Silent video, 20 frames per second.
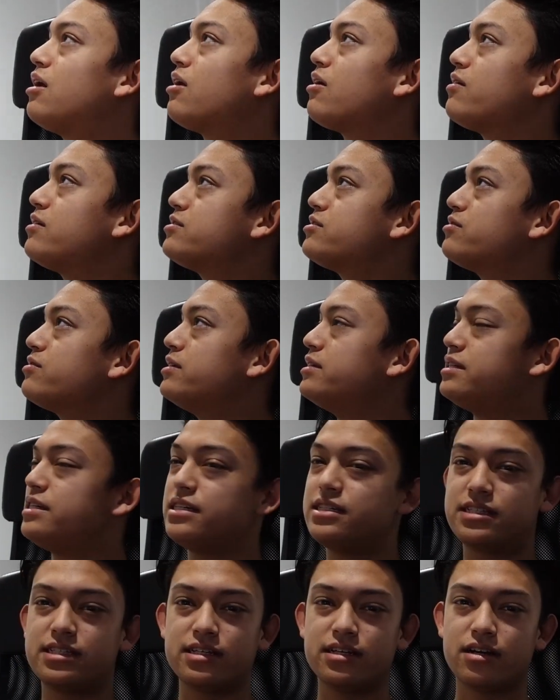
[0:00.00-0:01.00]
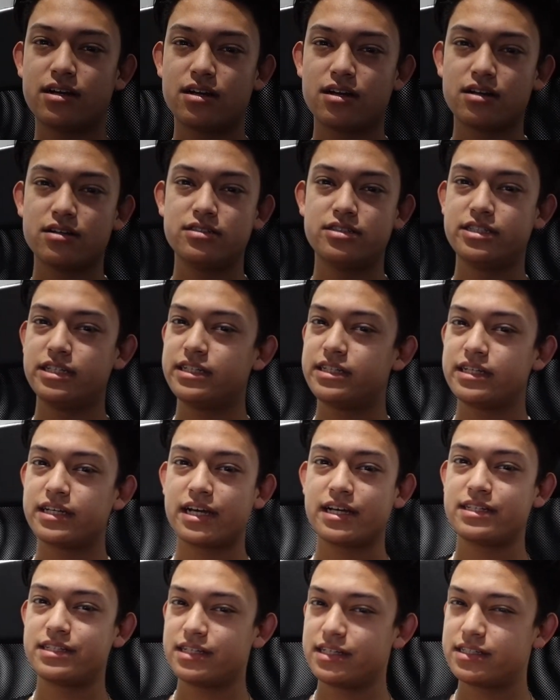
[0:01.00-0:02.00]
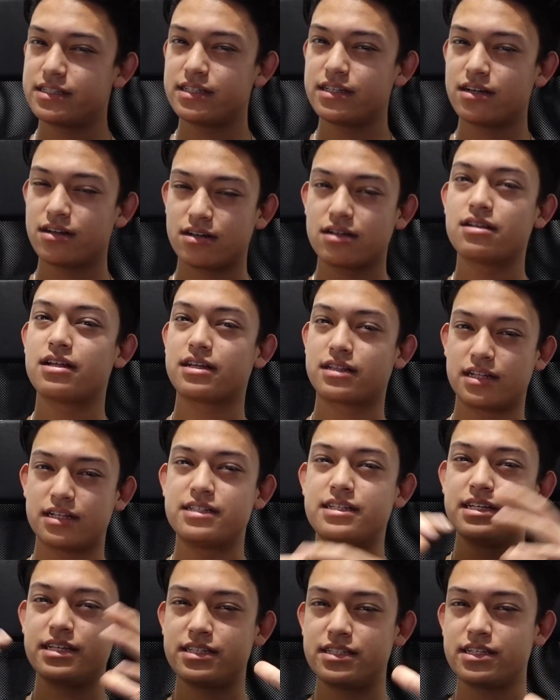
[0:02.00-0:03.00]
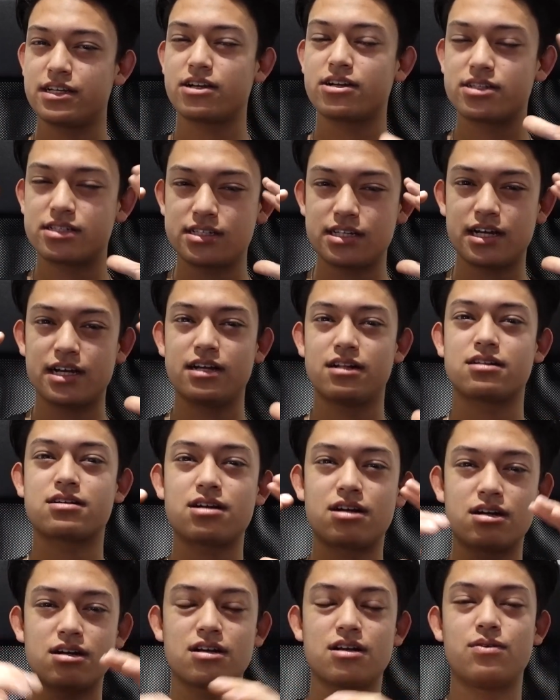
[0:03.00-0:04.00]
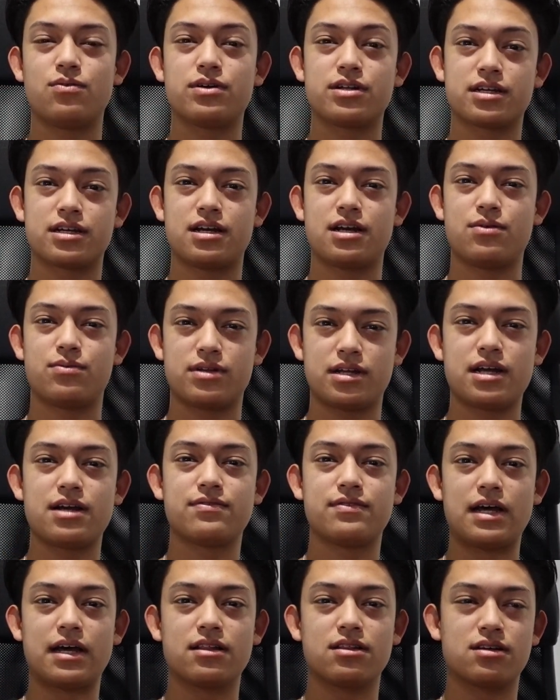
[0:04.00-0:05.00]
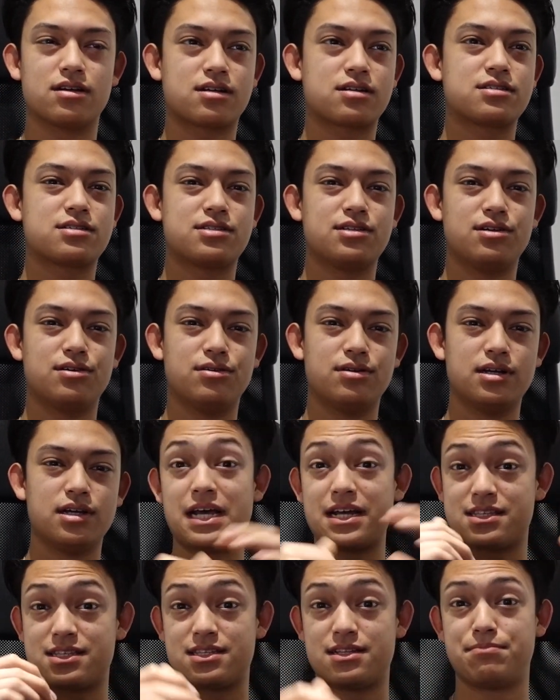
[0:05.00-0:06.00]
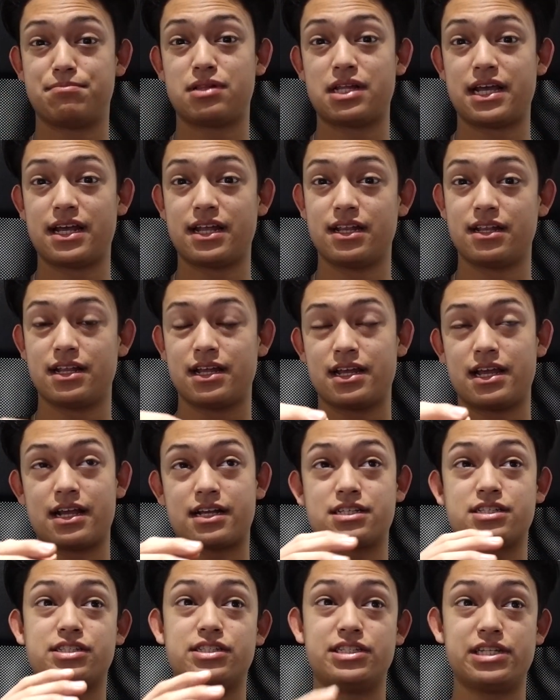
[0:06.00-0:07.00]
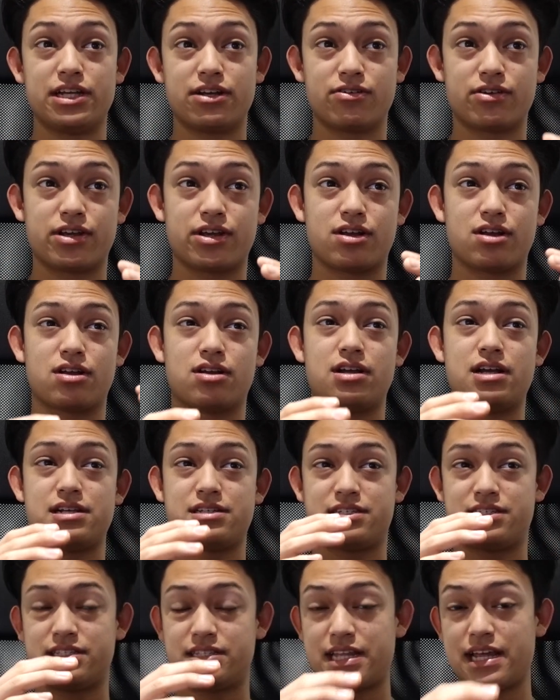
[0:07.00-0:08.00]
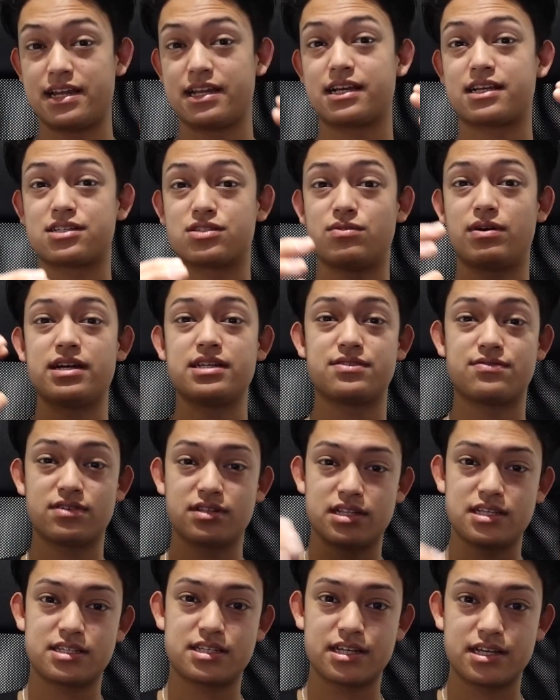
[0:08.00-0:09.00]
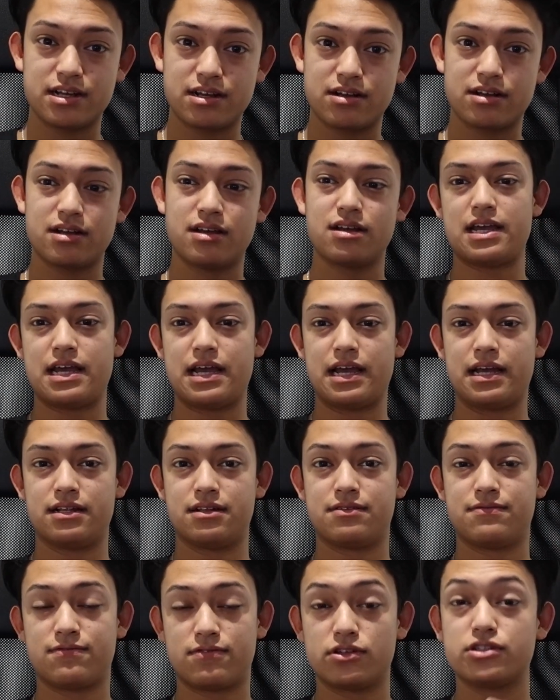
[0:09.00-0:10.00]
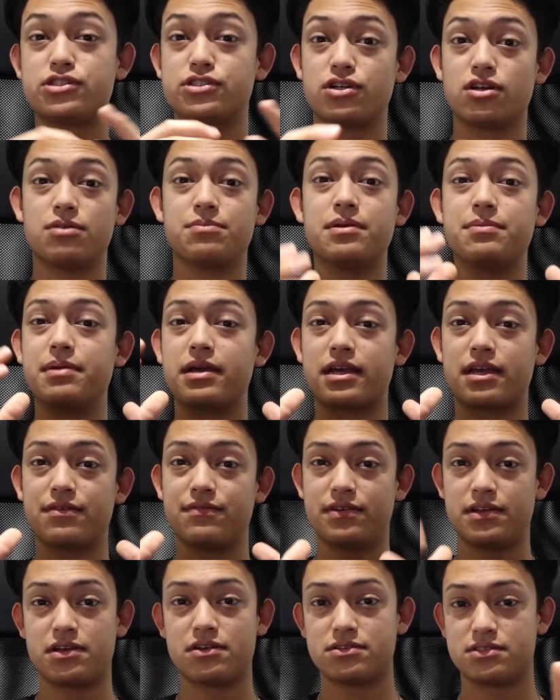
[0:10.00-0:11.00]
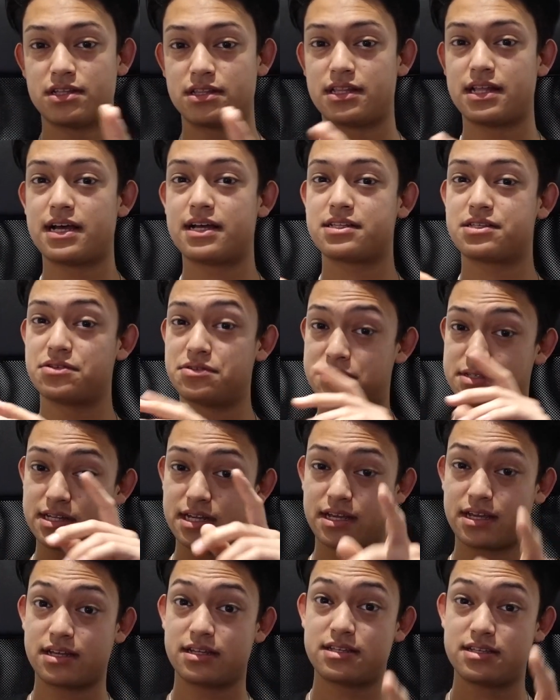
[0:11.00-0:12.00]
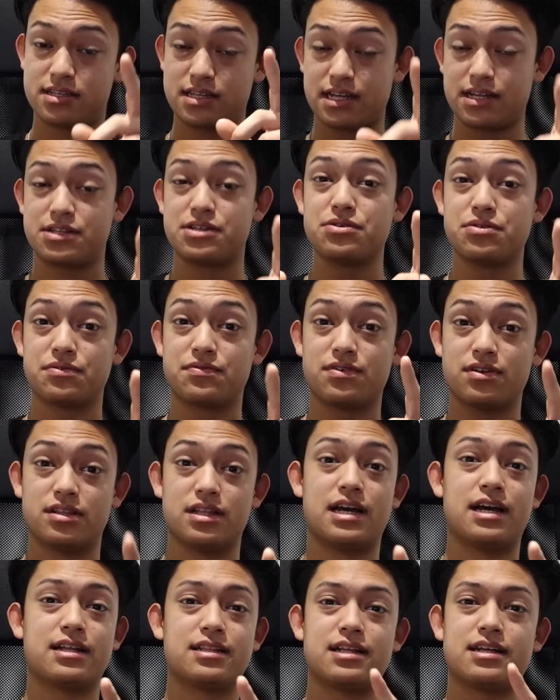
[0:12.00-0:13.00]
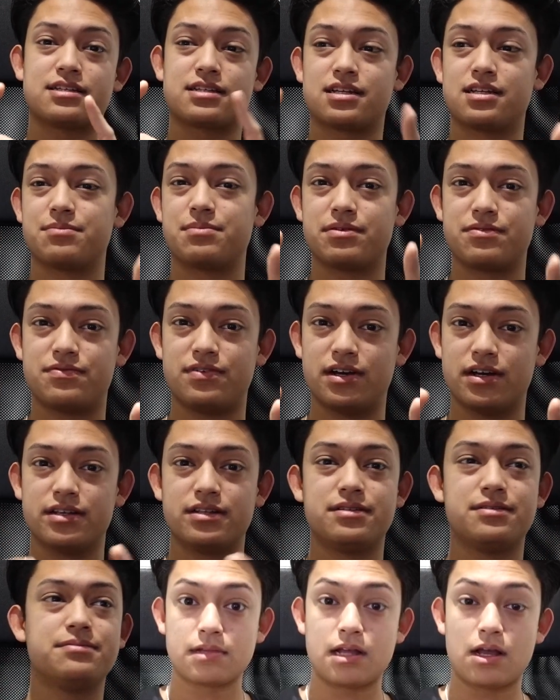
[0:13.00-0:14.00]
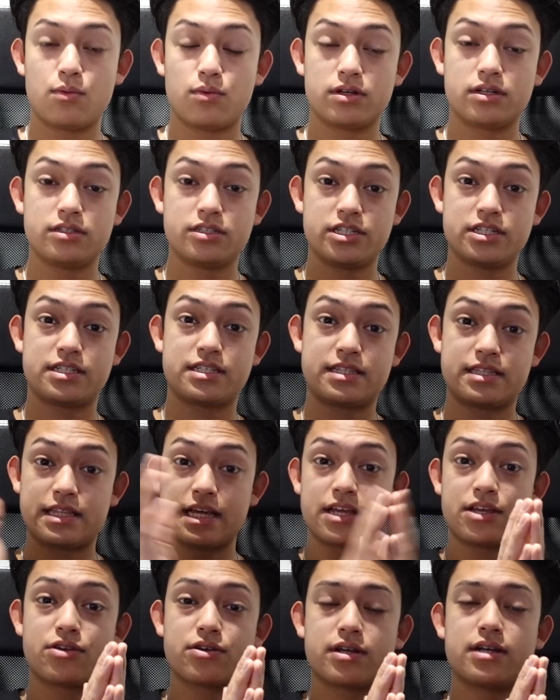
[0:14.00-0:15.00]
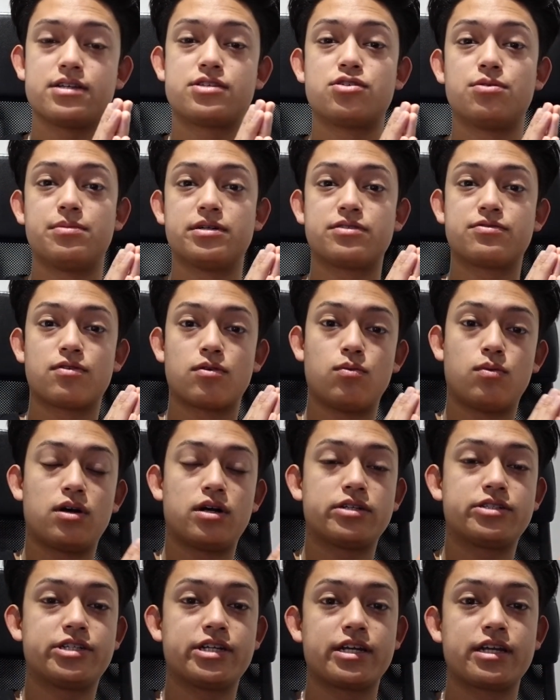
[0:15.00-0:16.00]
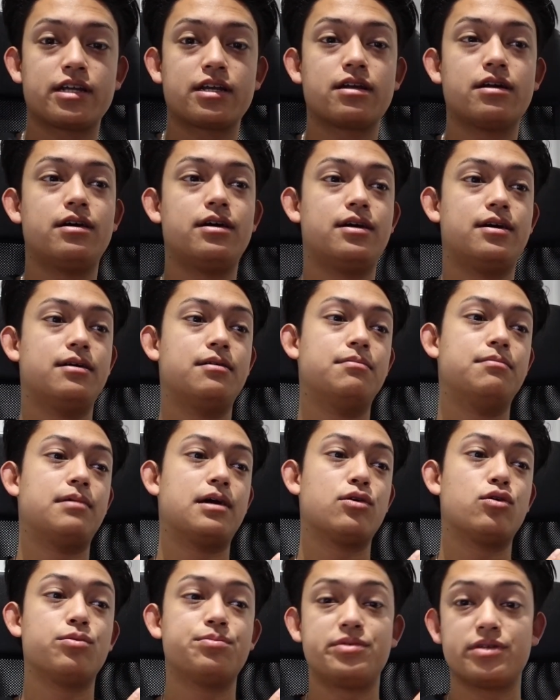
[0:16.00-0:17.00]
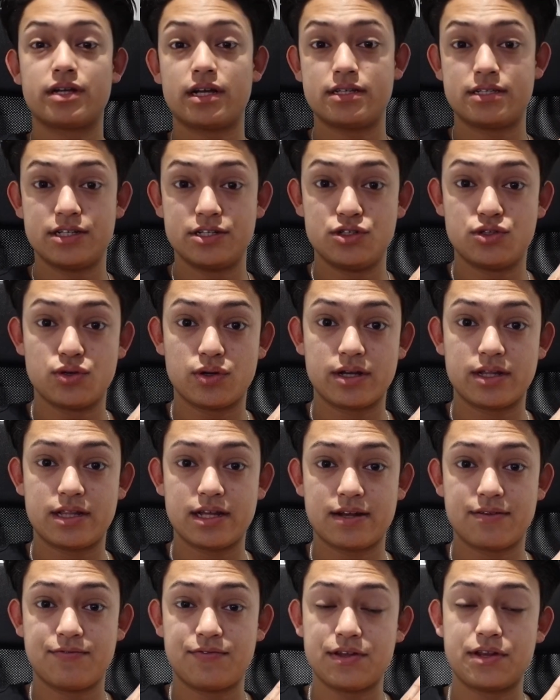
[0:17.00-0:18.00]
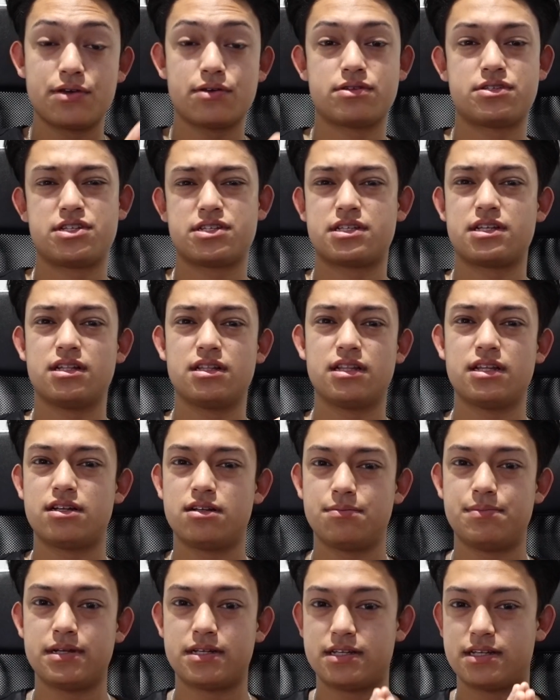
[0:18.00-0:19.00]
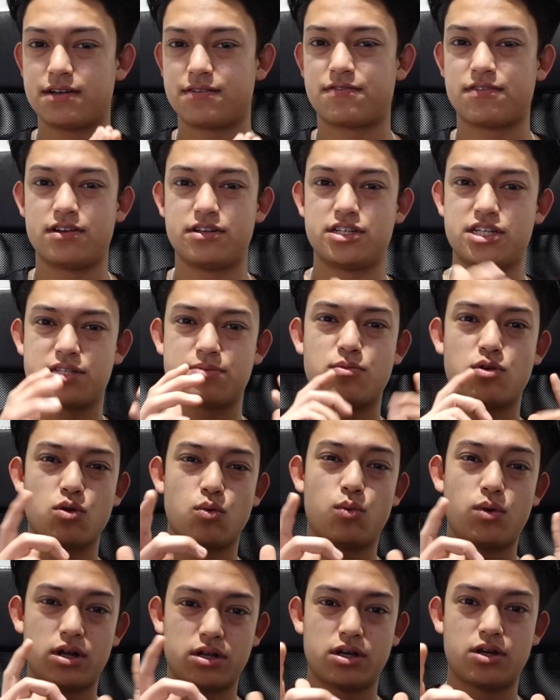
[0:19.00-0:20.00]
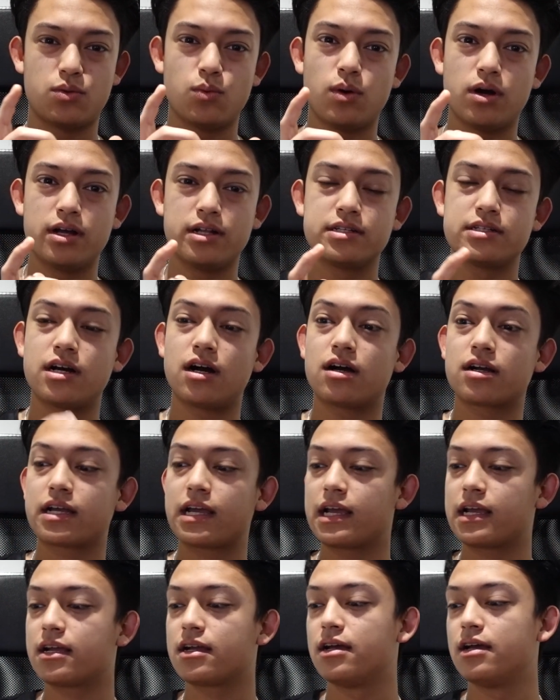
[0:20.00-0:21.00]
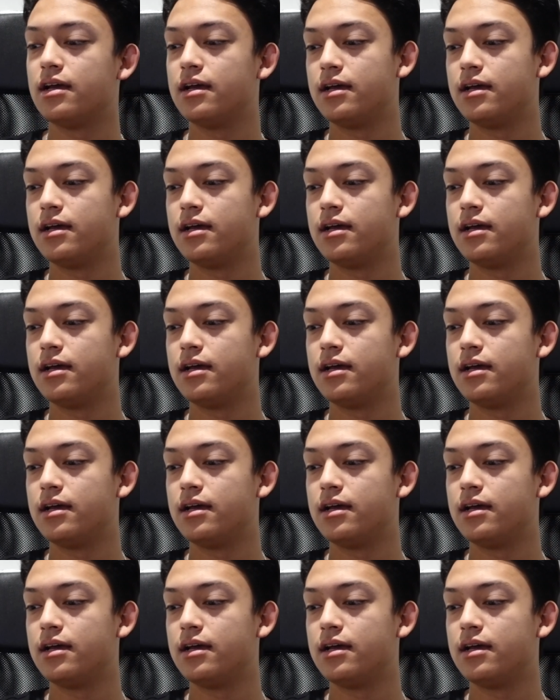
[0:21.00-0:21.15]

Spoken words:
RS30 TCR, GTI TCR, like the TCR style car. I want to have that look. So that's the plan exterior aesthetics wise for this year, and for sure I'll be making videos on that, so stay tuned for that. That's going to be fun. I want to just thank you guys so much for watching. I hope you guys enjoyed that video. It's just a little bit different, just more one-on-one talking.